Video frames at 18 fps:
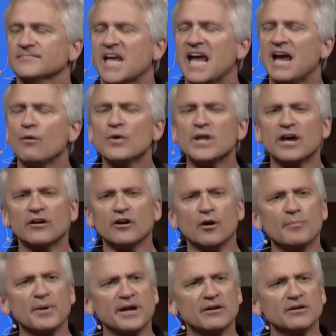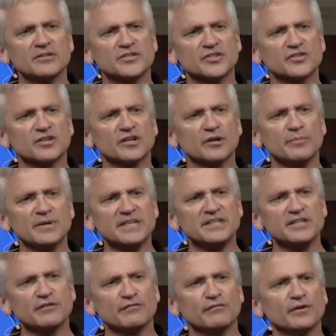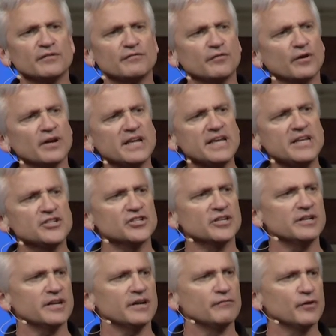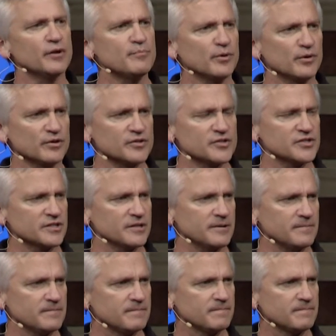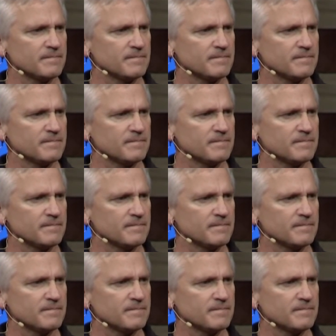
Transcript: How we honor our parents is going to be different for each and every person